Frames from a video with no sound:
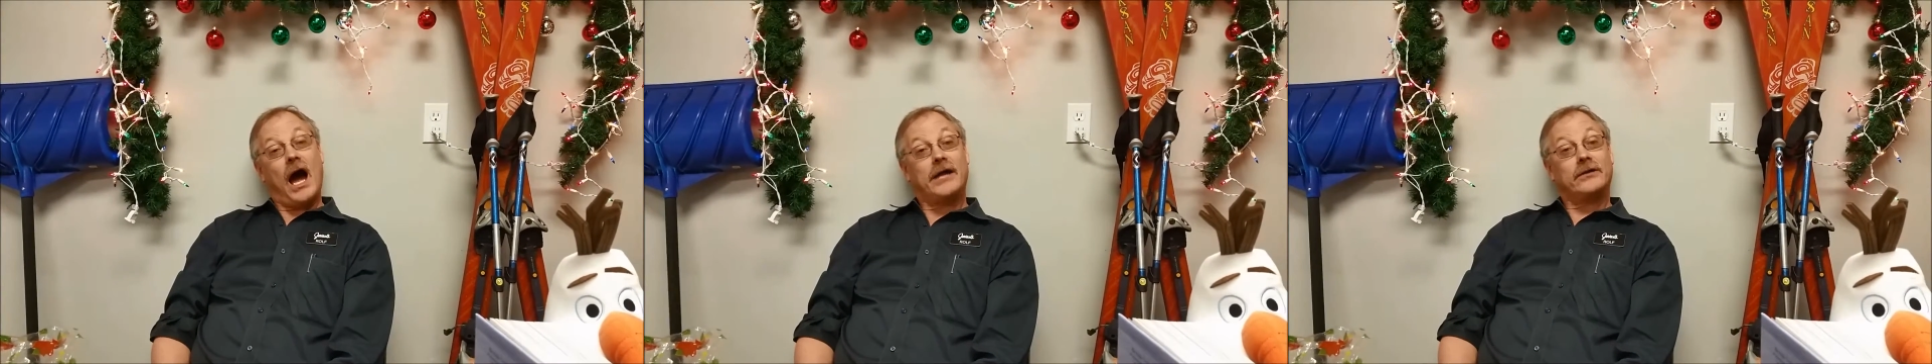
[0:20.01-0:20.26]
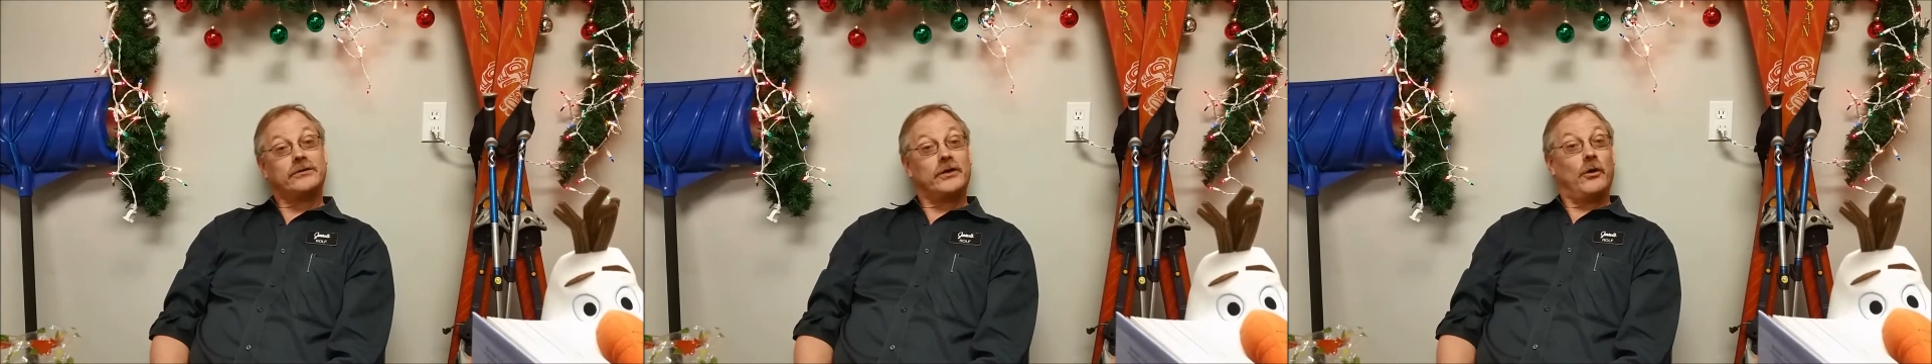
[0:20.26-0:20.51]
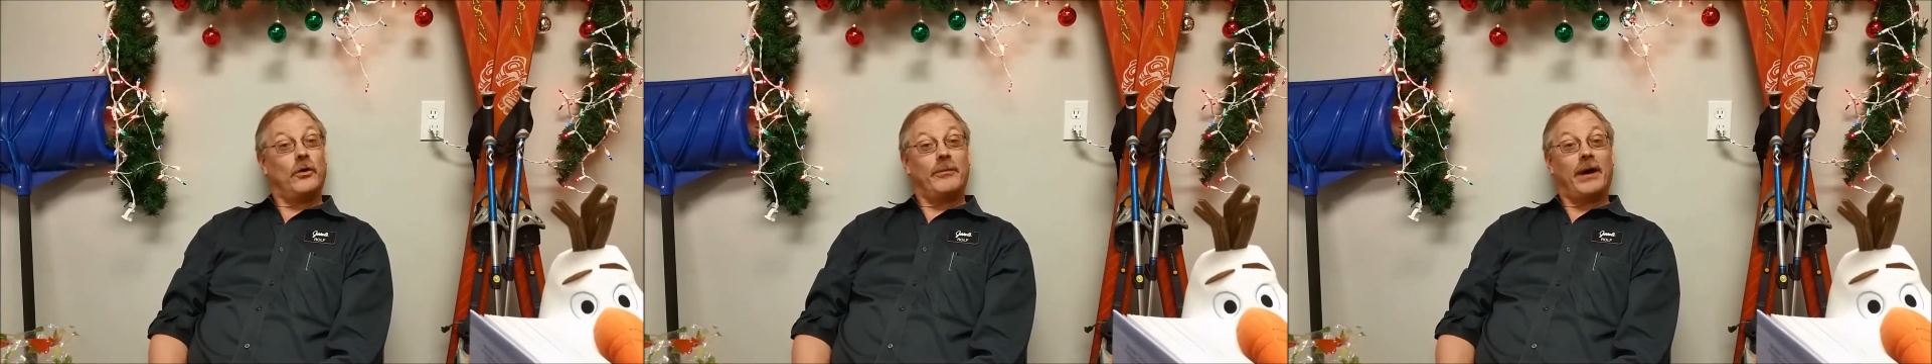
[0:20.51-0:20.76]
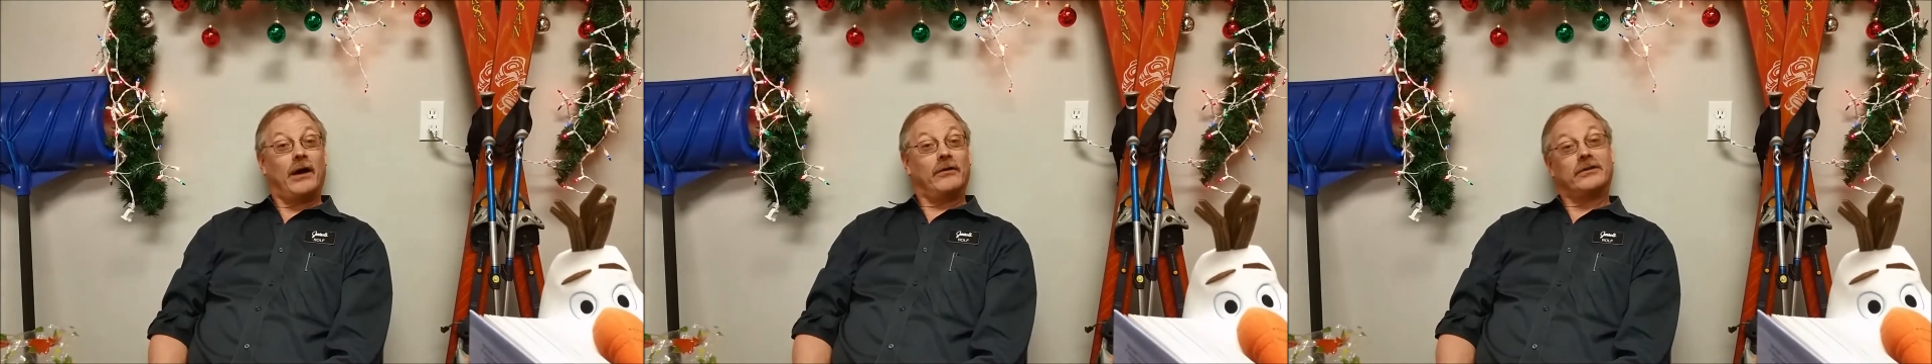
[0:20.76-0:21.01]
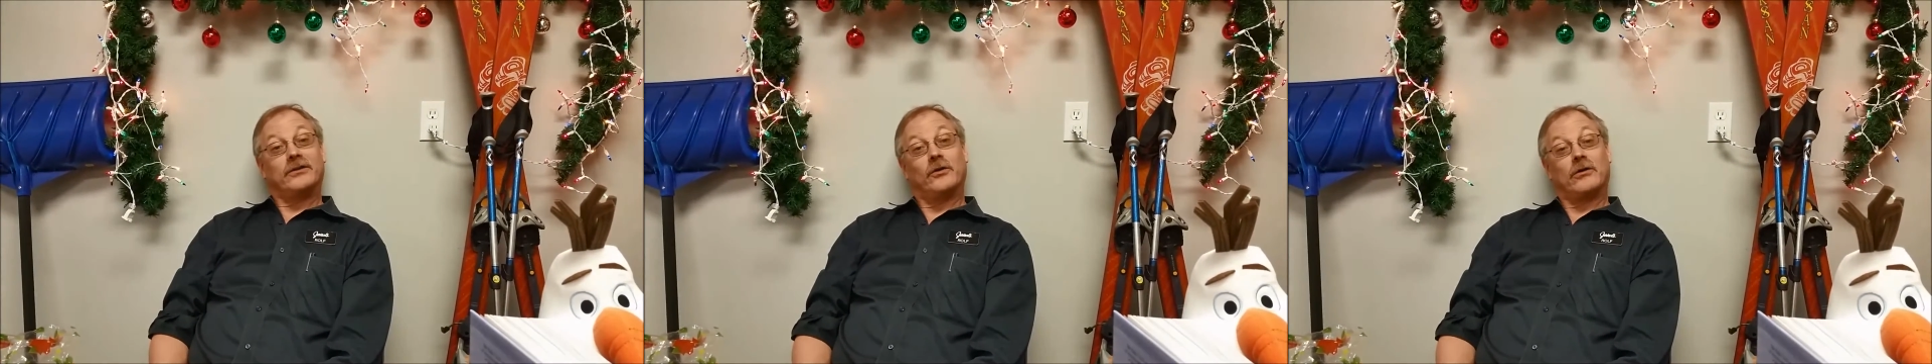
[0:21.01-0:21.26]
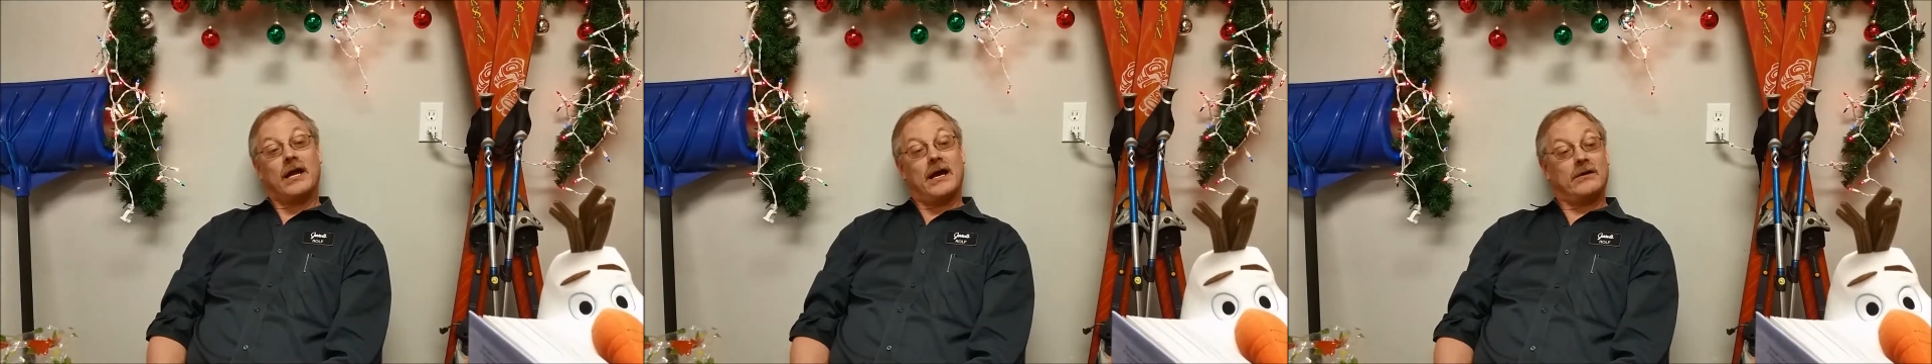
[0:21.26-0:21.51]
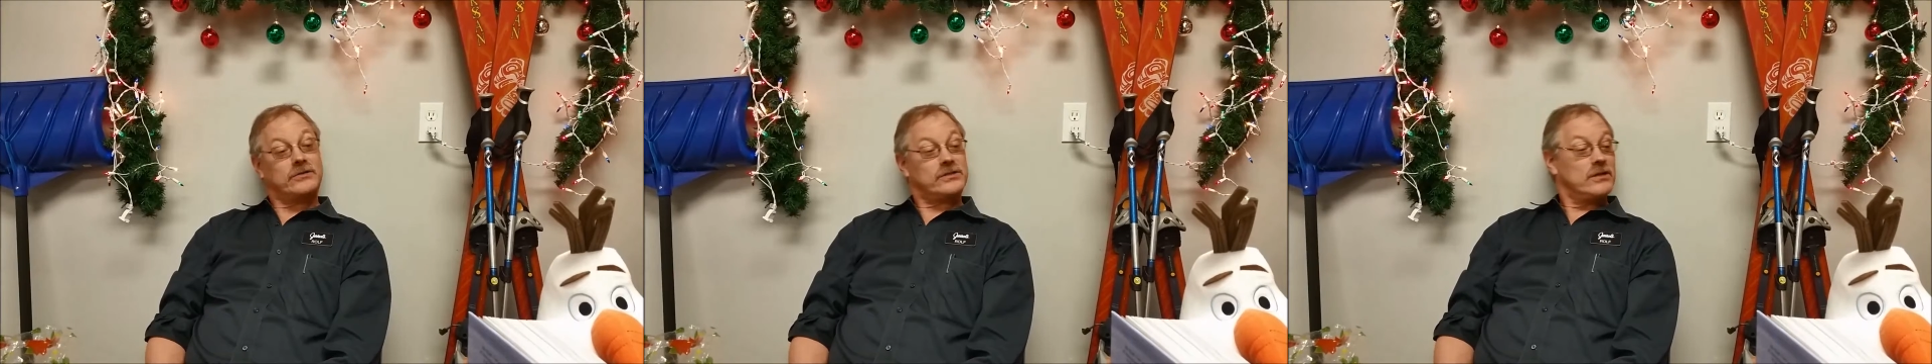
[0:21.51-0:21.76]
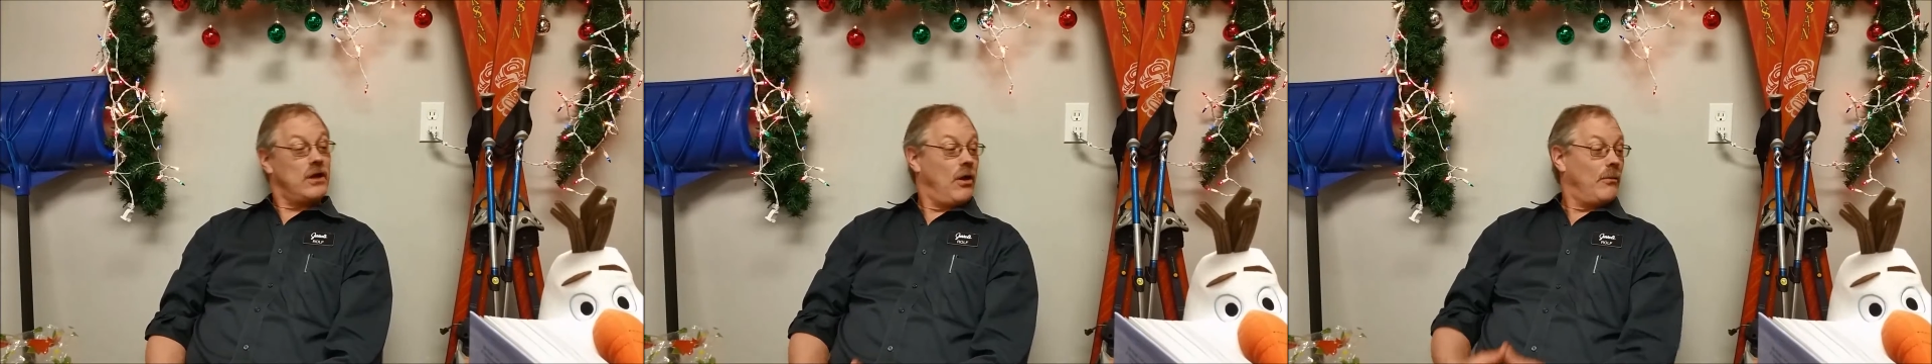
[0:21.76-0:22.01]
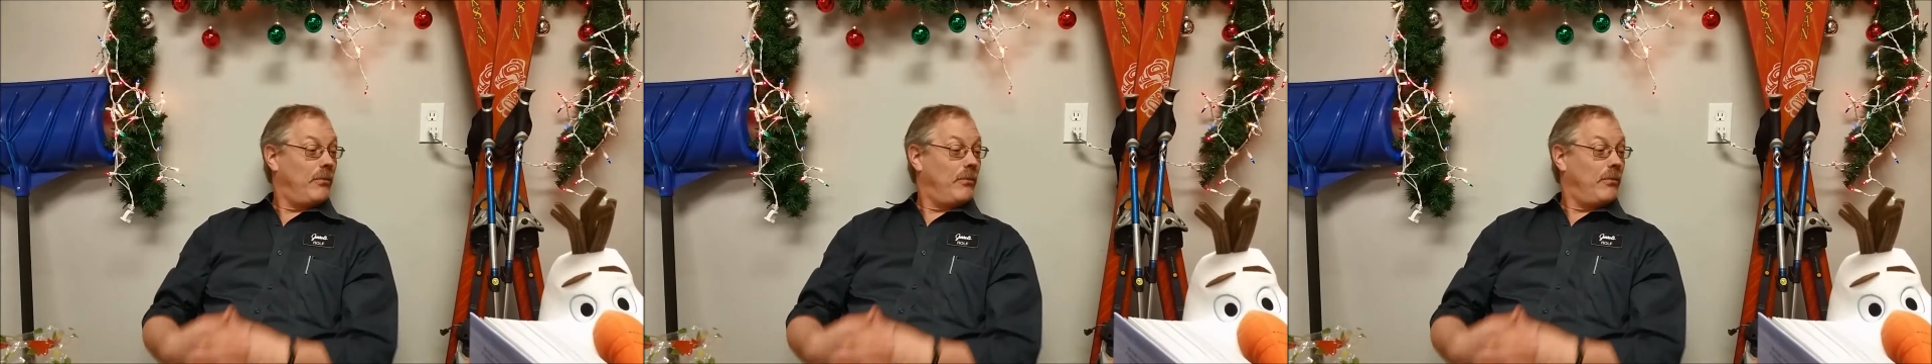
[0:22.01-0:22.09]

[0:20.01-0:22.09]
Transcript: I don't know about your house,